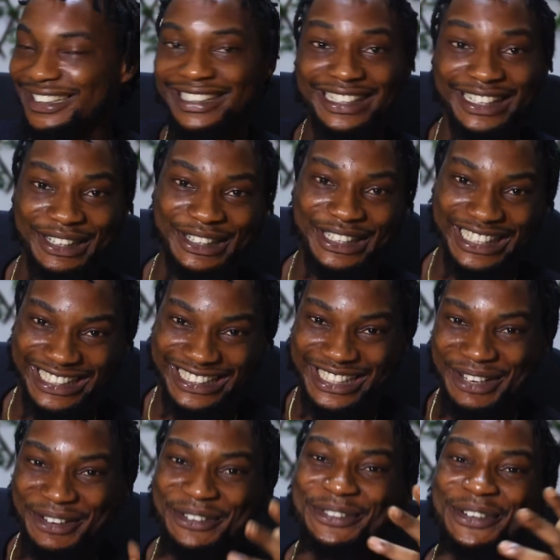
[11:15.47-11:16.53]
it's
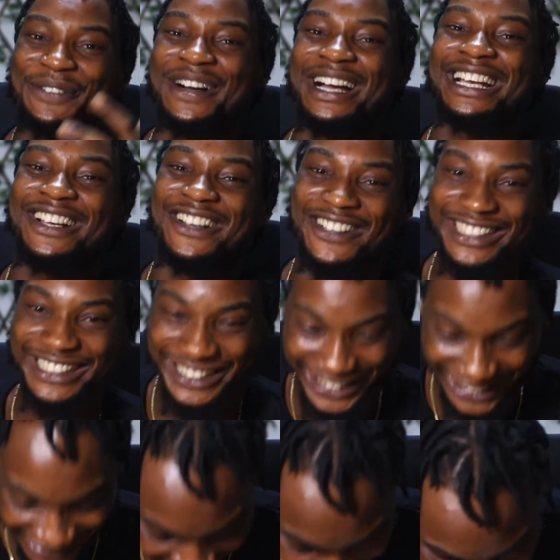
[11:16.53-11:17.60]
coming from Iconic.
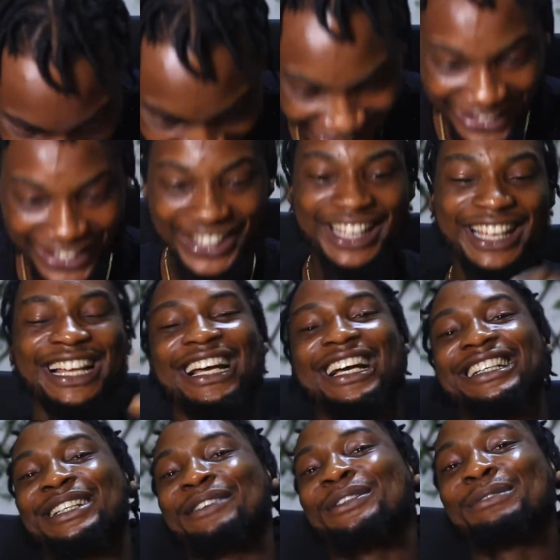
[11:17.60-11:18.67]

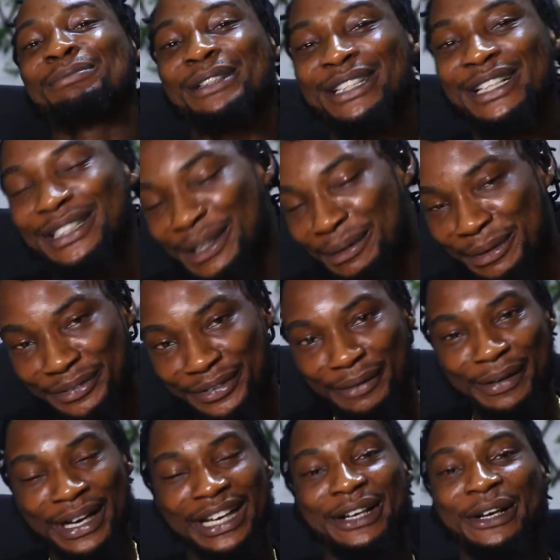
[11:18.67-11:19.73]
Except this picture is coming from
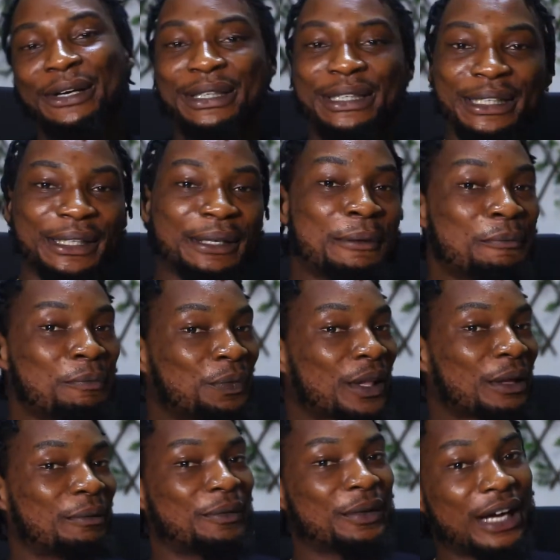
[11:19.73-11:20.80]
Iconic.
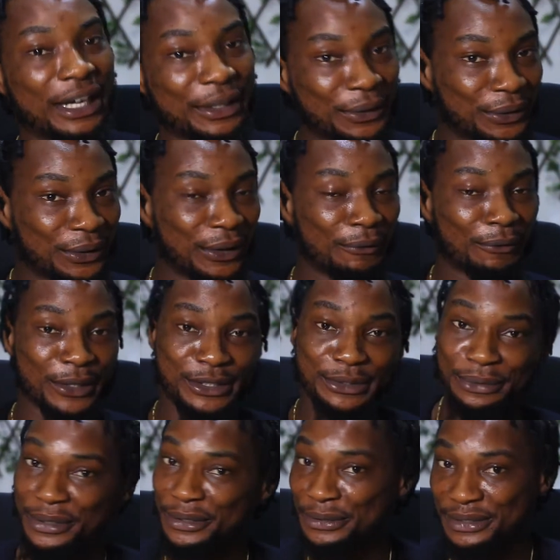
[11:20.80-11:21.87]
I don't know what you
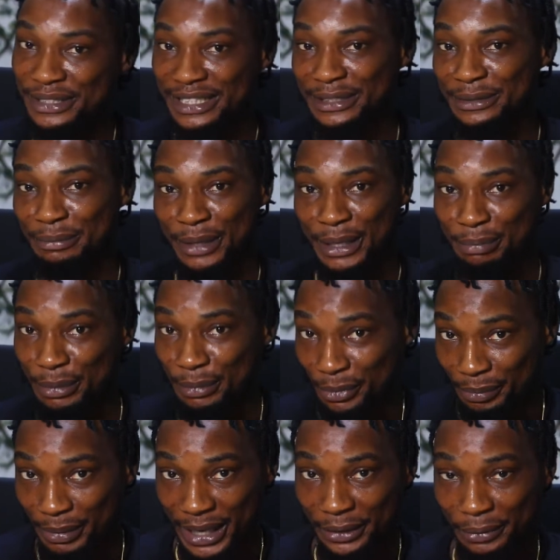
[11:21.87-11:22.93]
want to say to make people
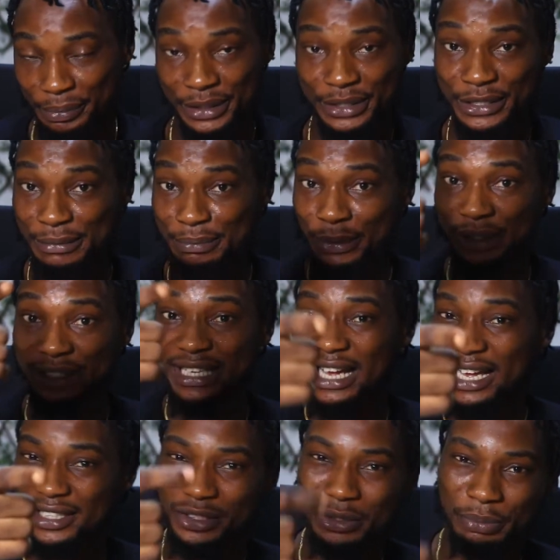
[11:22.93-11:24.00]
buy your pictures, but it
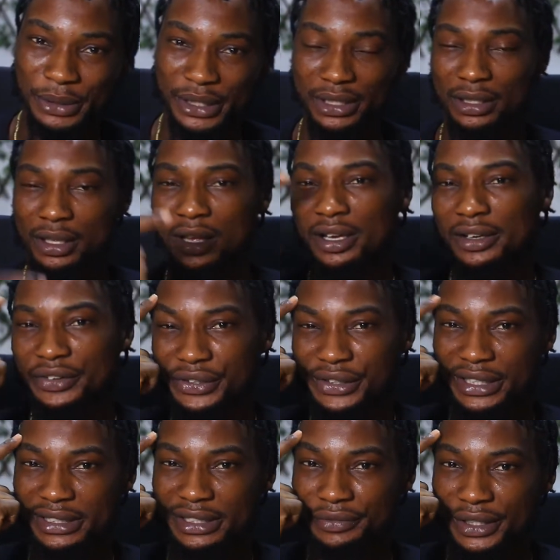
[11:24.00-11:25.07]
has to be
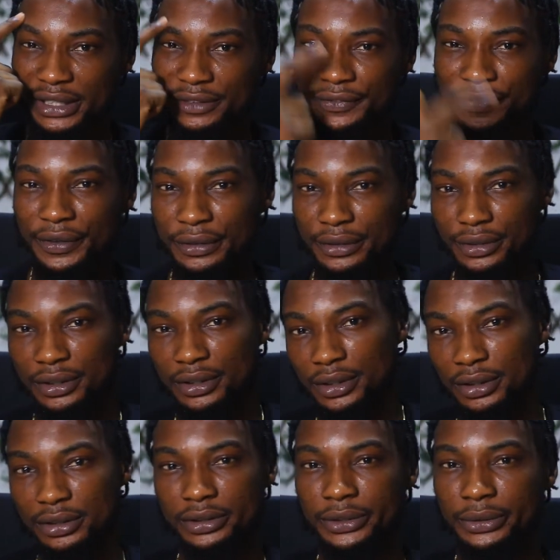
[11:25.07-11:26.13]
creative as fuck.
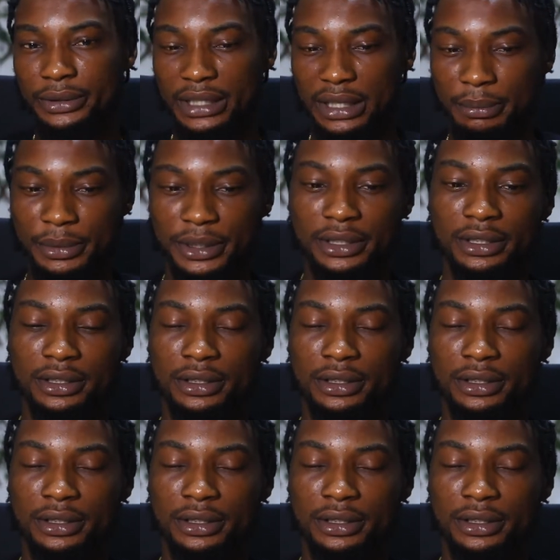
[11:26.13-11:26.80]
Do you get me?